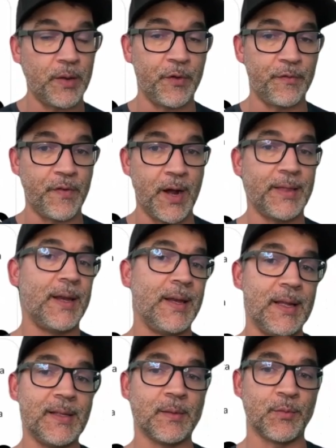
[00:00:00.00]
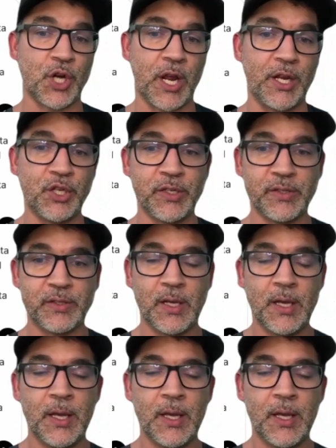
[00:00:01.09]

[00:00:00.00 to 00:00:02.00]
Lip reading: if you find that it needs some changes.